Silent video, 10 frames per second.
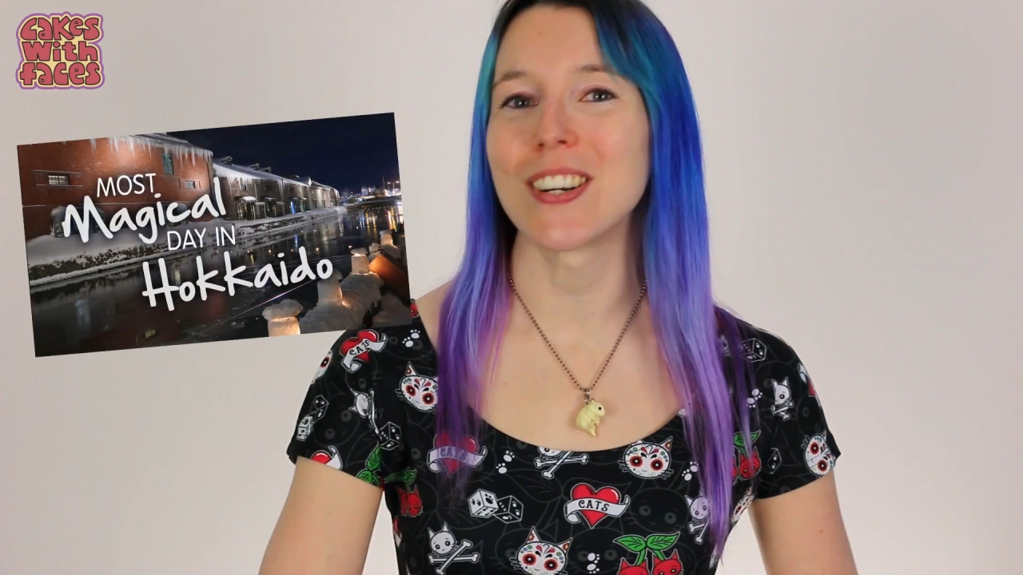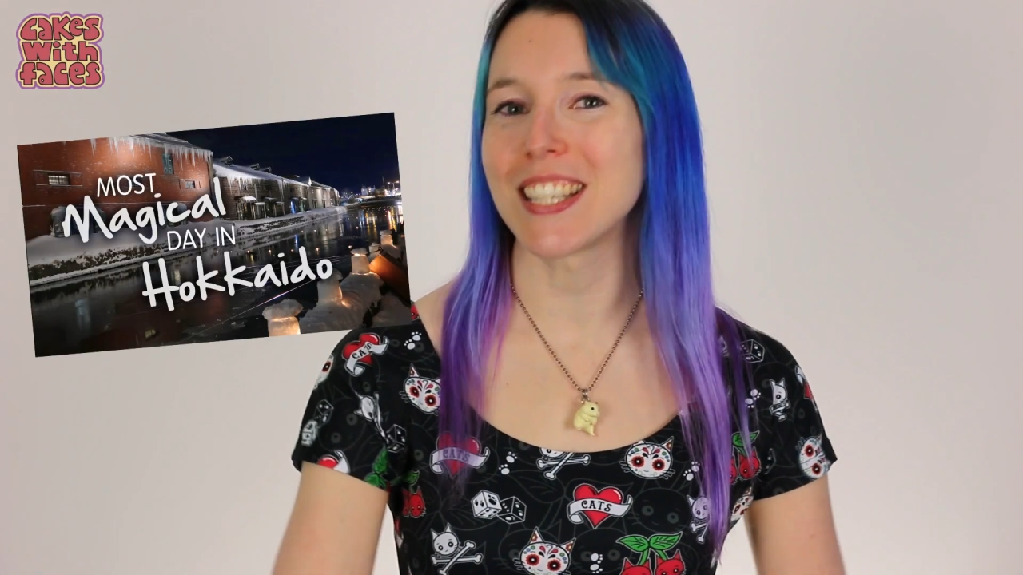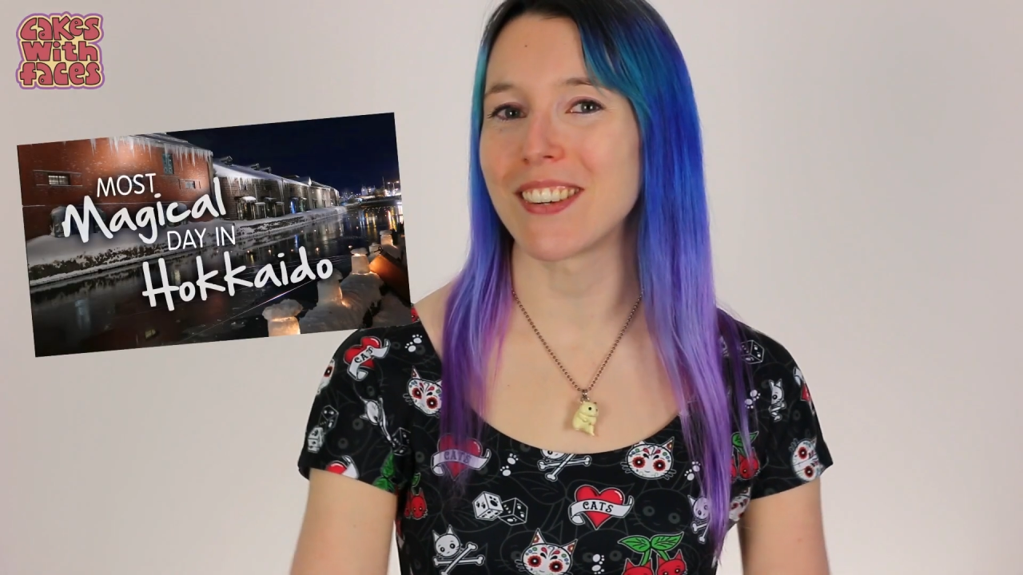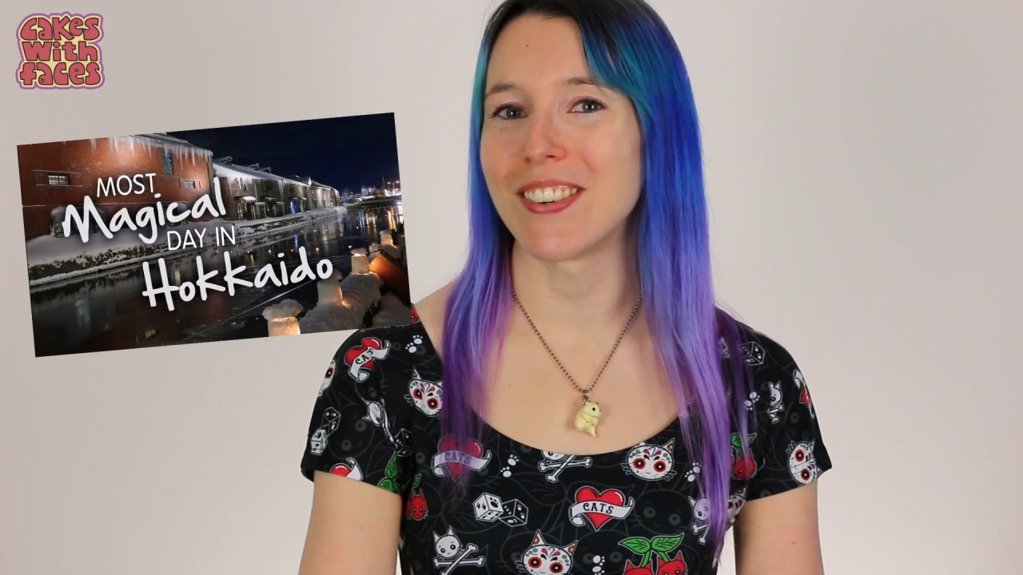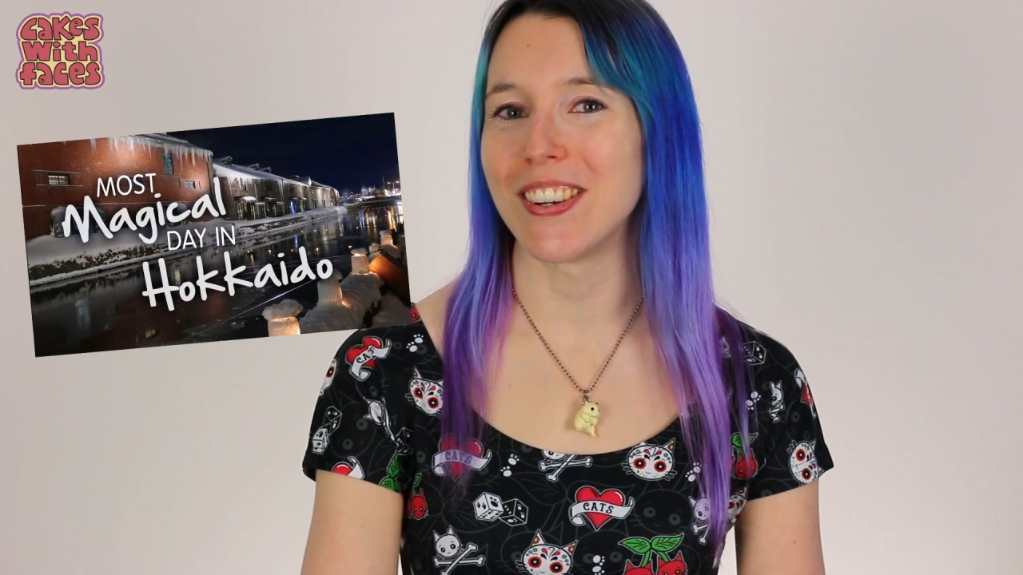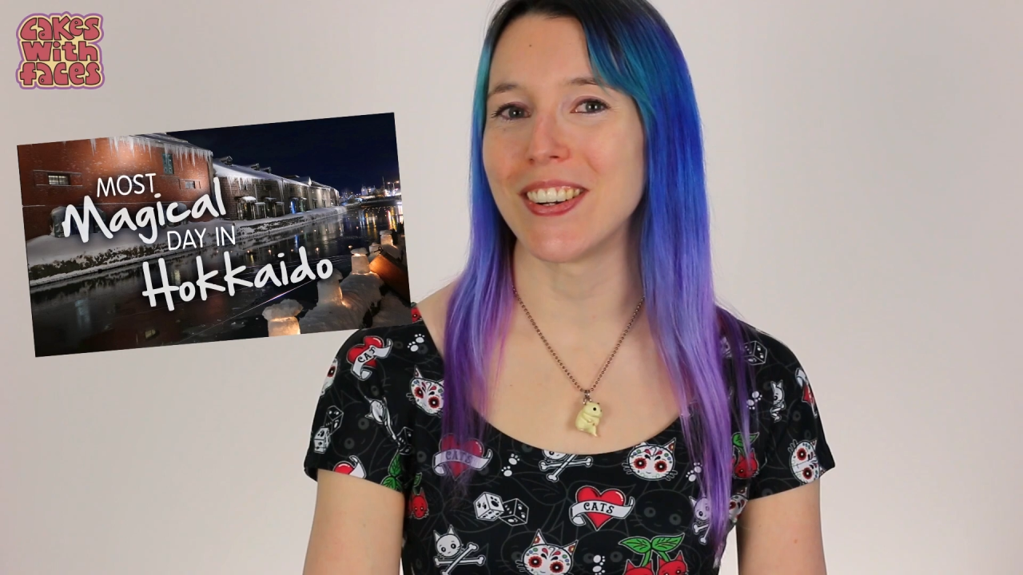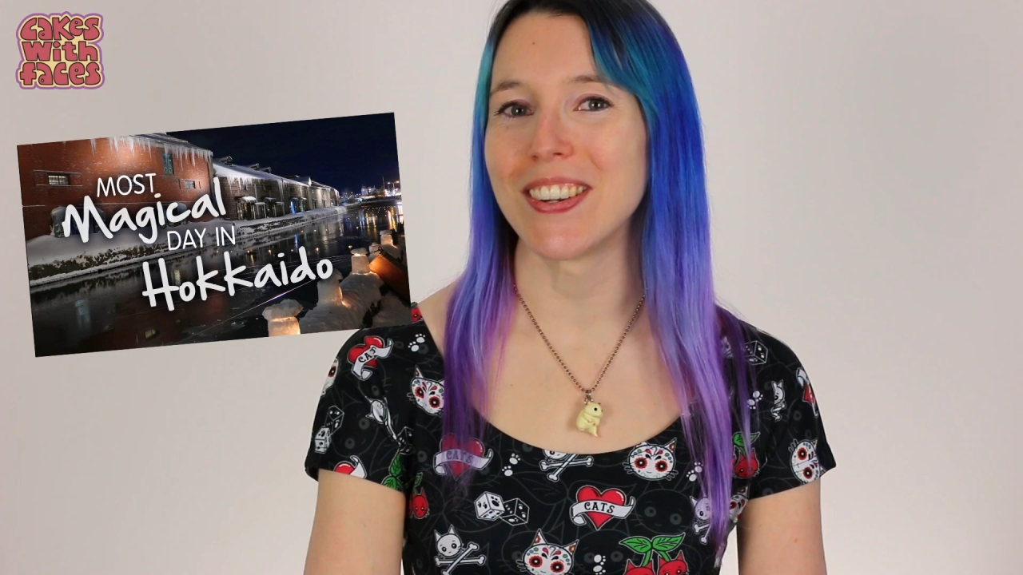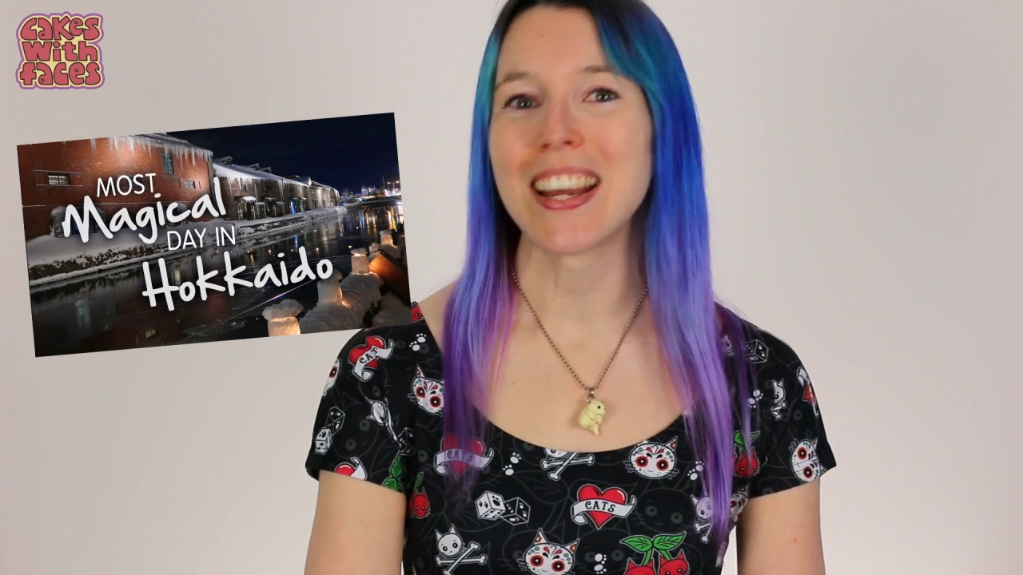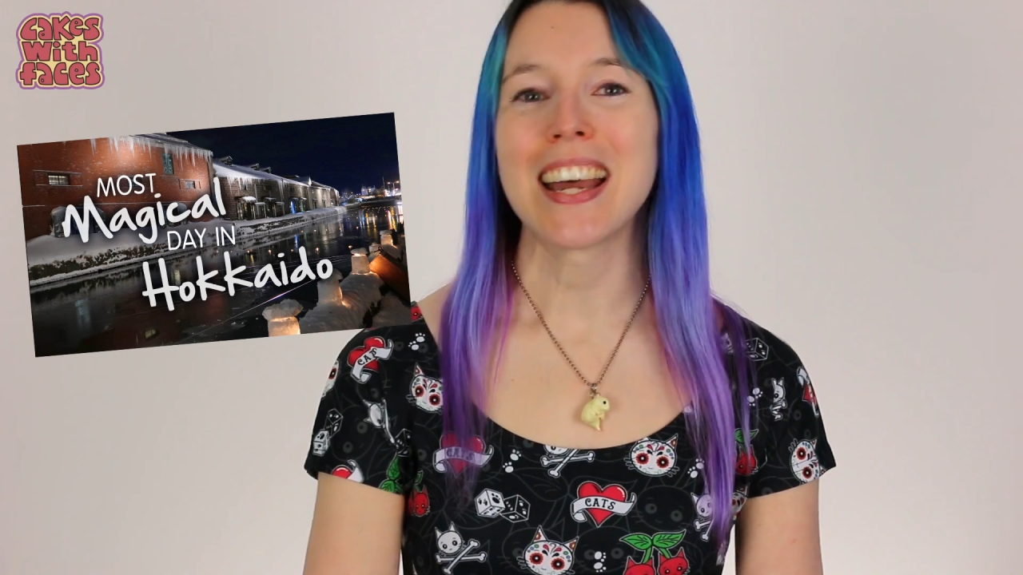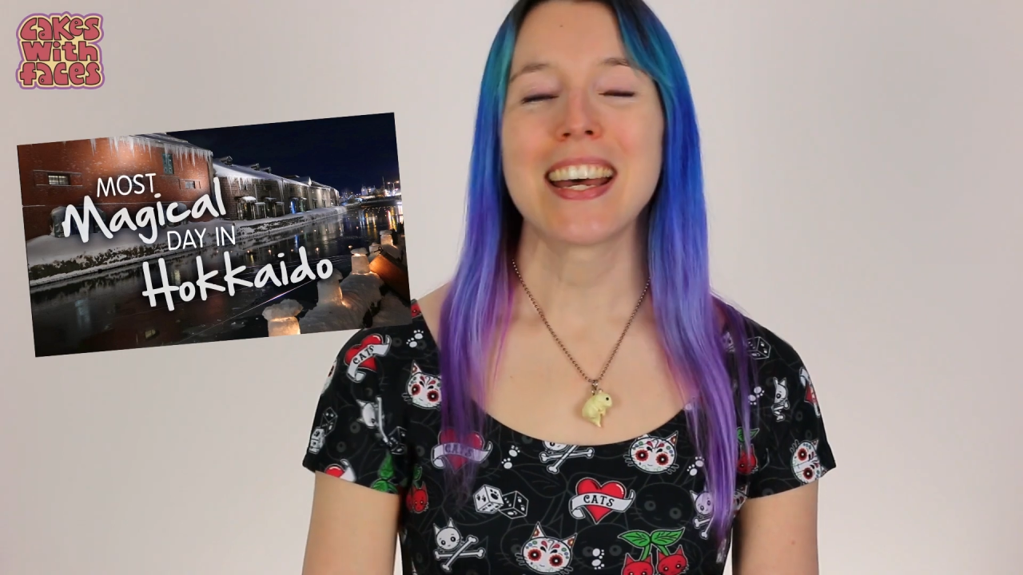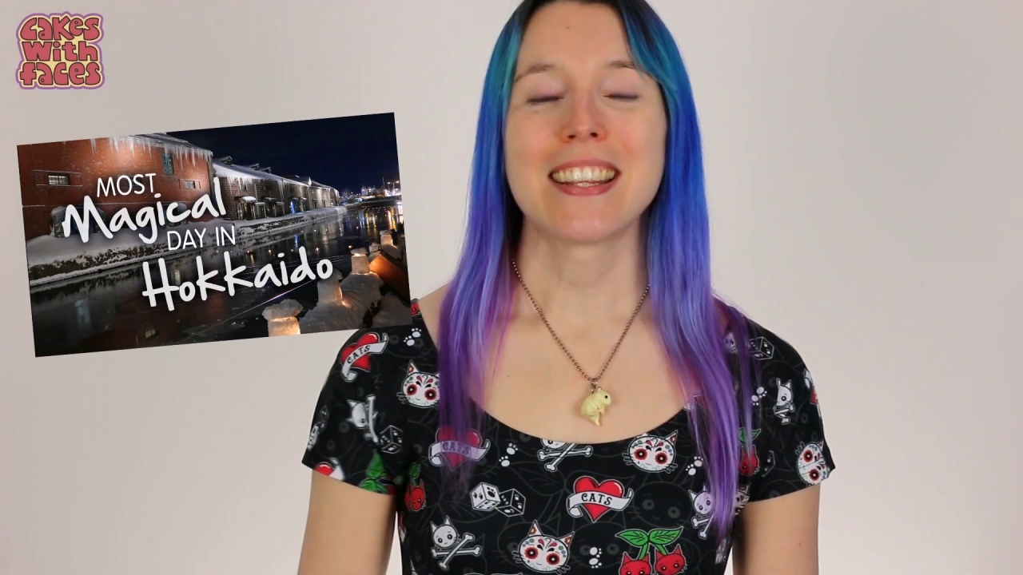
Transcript: Otaru.